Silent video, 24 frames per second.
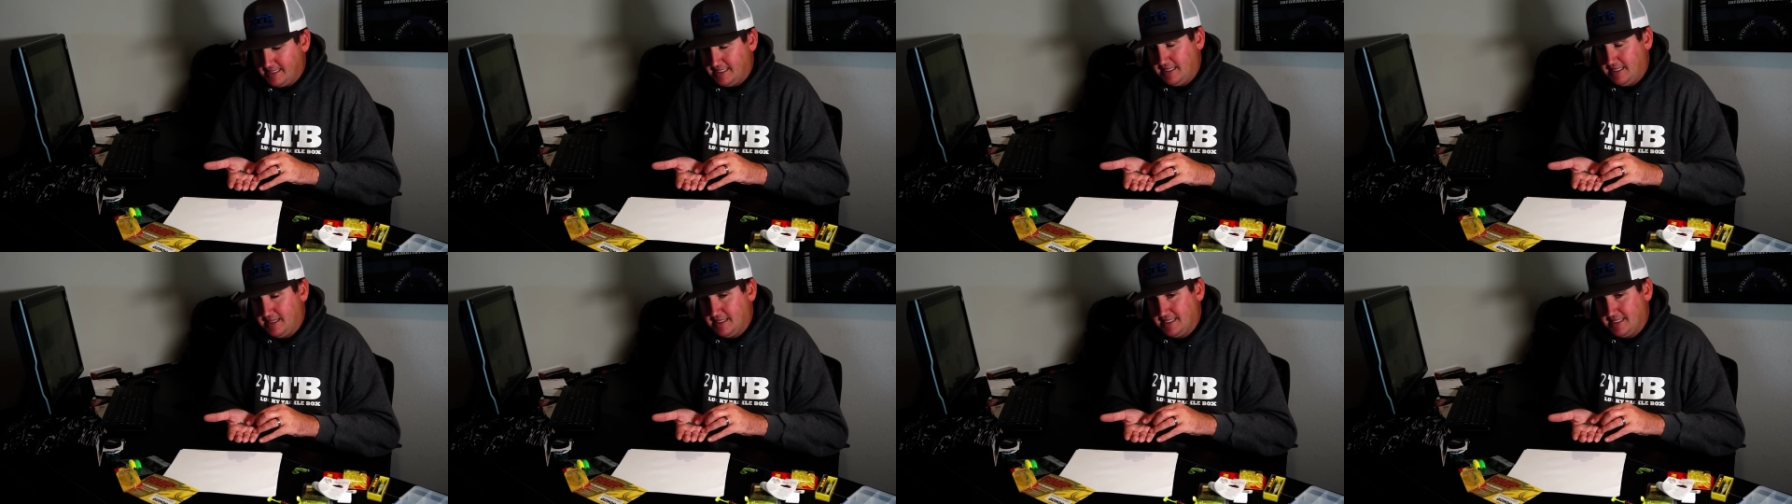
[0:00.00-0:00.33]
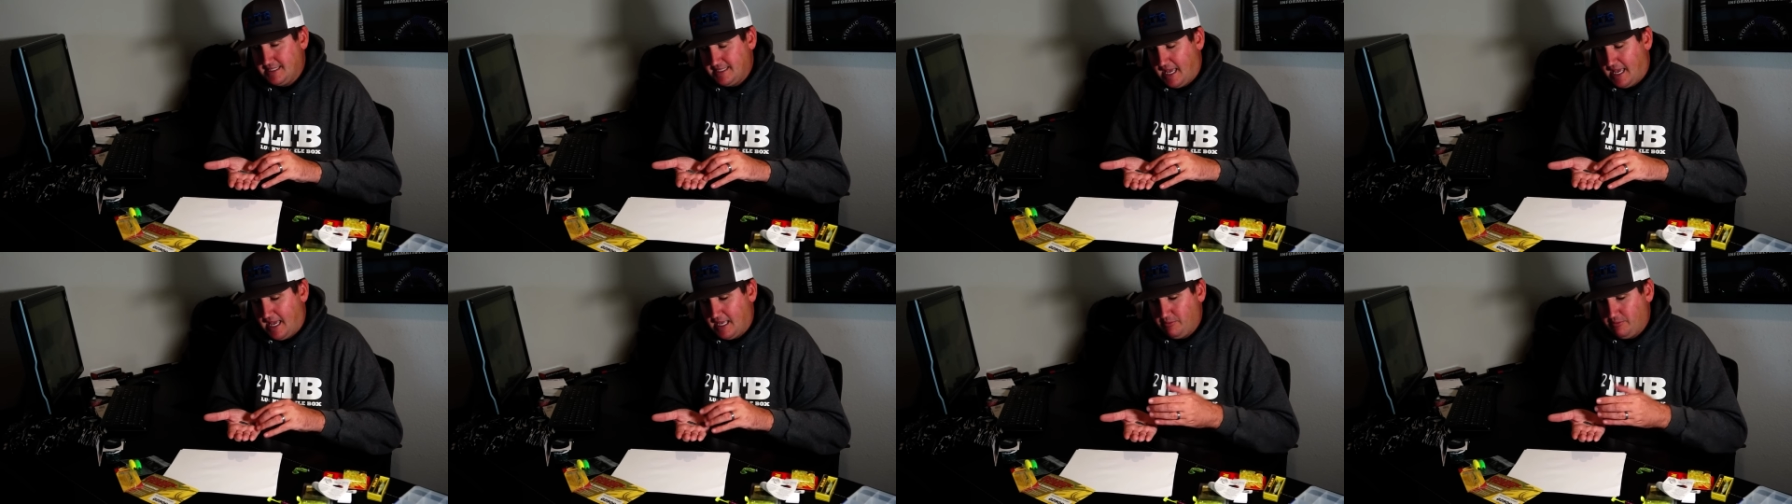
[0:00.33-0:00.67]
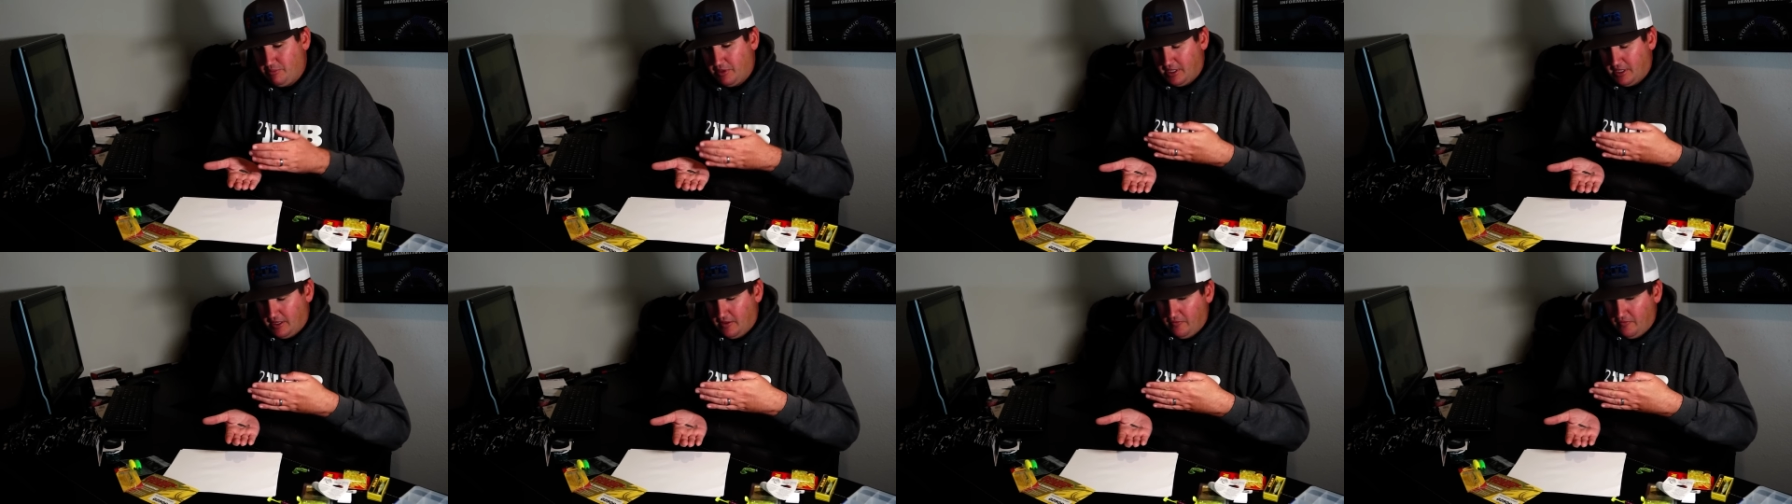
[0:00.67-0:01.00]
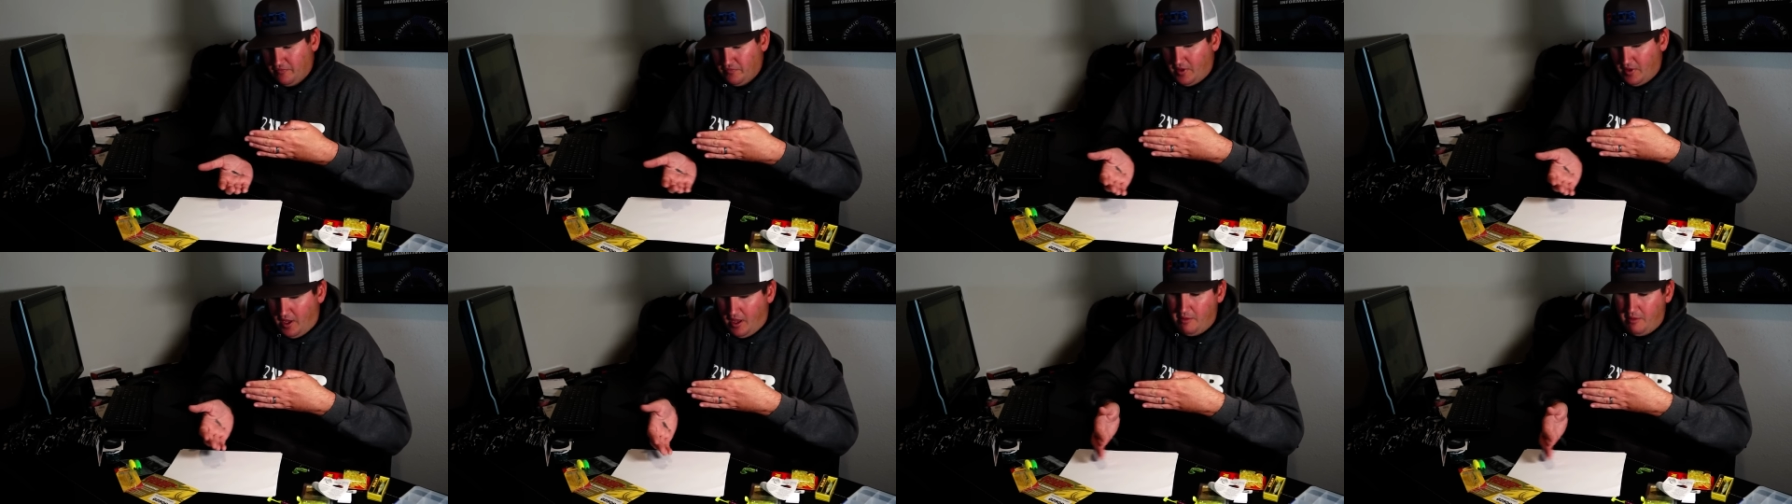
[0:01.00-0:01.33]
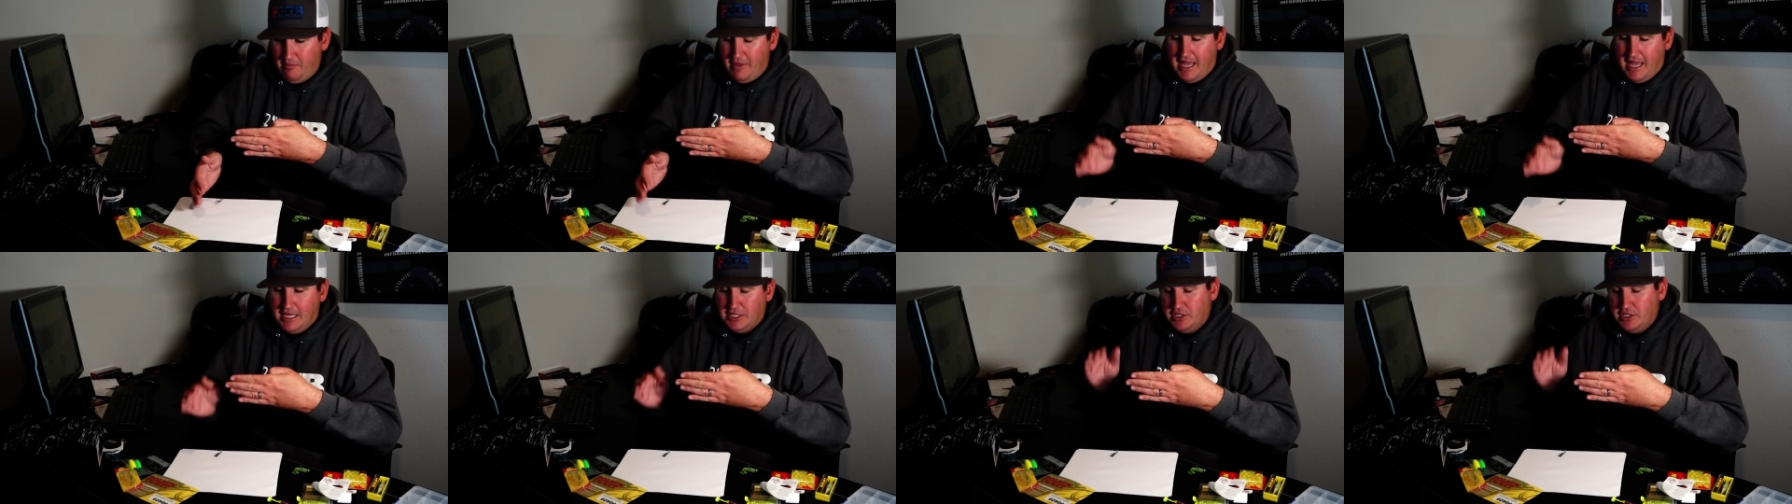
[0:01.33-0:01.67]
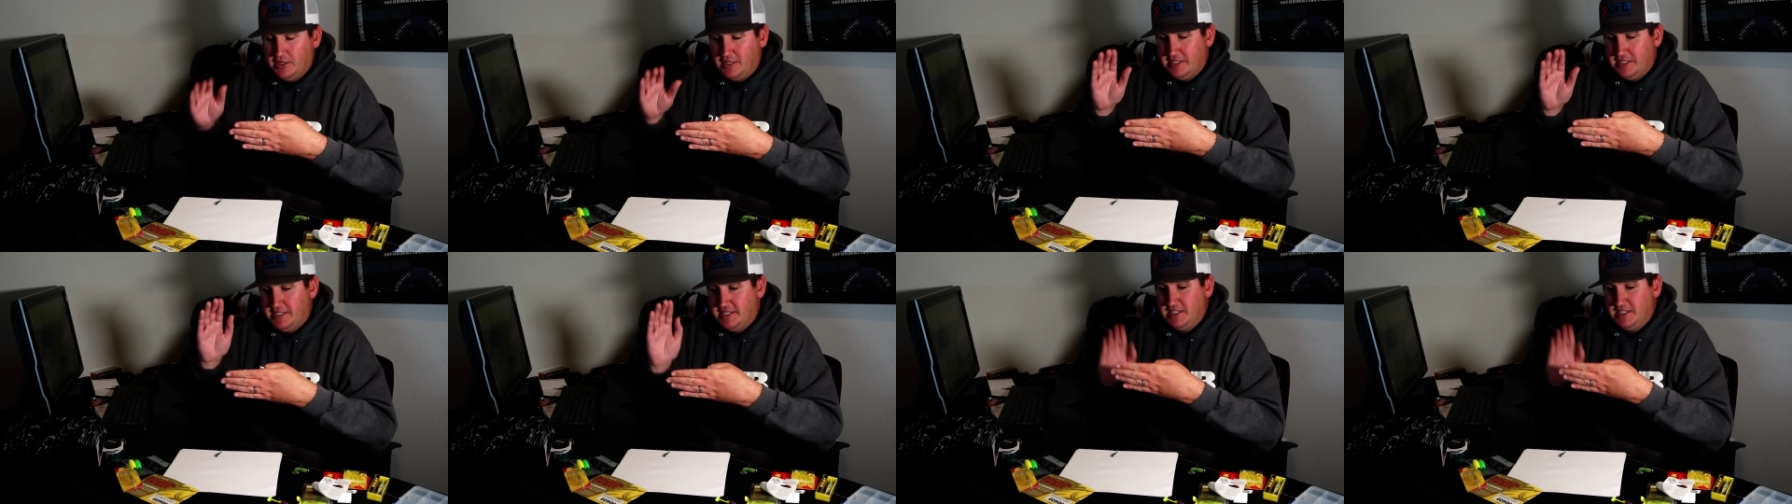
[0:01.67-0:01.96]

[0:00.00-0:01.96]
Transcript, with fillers: see the side, but Imagine this